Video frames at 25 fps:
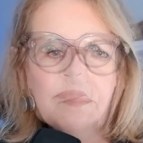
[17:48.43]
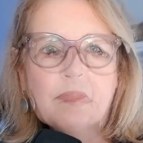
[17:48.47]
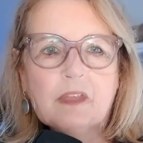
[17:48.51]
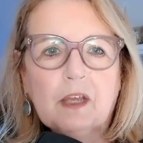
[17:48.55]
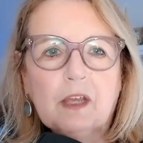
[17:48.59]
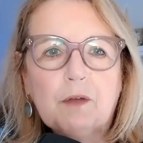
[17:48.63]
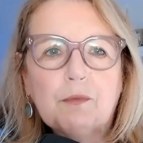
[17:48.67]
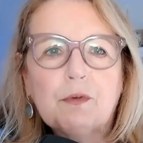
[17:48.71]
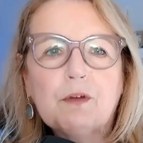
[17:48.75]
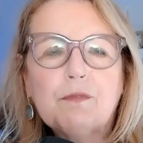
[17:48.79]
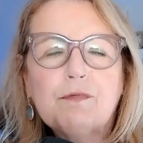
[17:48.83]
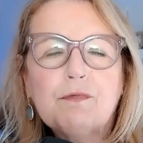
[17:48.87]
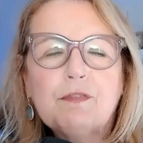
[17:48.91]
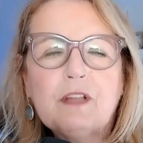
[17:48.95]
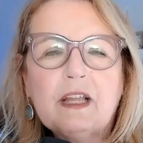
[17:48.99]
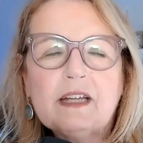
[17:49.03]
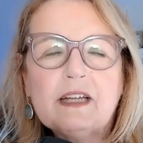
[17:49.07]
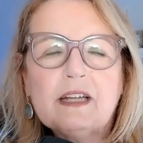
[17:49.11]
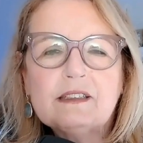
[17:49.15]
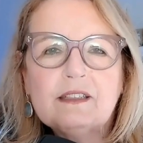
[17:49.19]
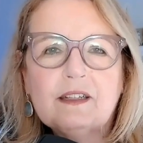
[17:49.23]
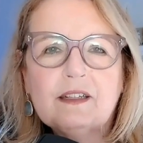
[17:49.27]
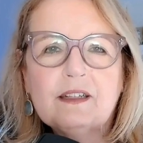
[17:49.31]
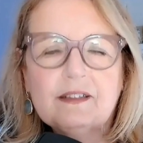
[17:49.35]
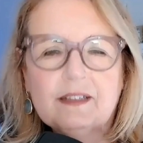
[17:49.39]
Reflect
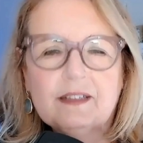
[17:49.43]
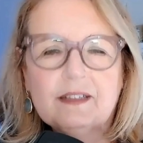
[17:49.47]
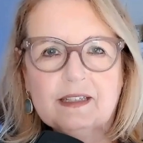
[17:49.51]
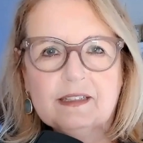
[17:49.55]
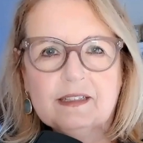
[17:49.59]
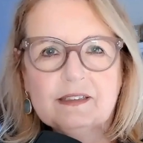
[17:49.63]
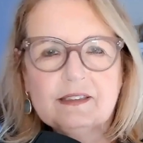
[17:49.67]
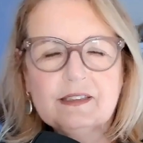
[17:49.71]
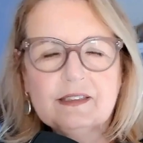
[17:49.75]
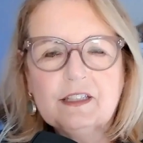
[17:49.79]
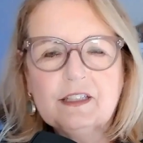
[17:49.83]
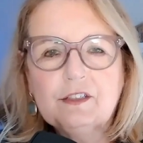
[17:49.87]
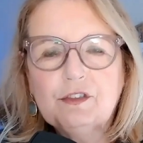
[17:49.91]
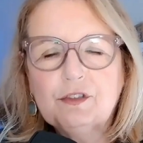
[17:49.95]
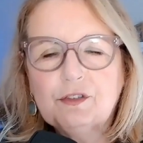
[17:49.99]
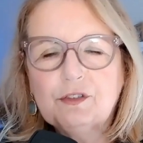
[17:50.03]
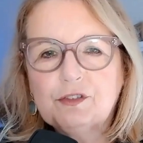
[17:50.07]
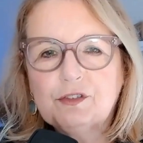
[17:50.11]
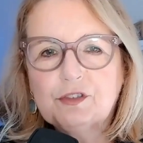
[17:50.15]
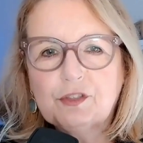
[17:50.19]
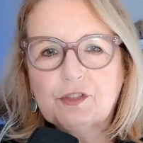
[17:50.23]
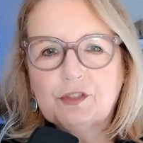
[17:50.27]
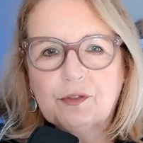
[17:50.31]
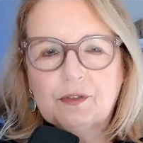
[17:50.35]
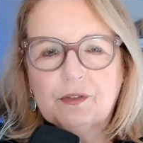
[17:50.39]
on this in your
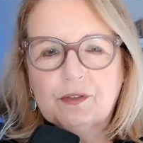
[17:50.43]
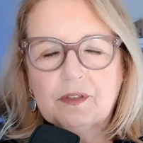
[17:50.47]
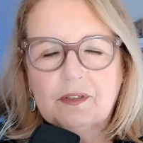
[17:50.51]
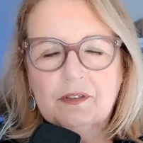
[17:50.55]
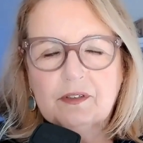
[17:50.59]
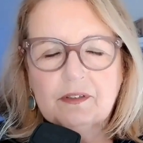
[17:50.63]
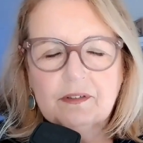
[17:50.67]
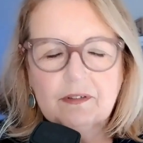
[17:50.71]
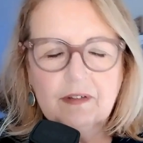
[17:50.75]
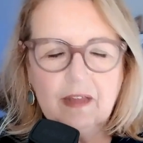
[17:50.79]
journal.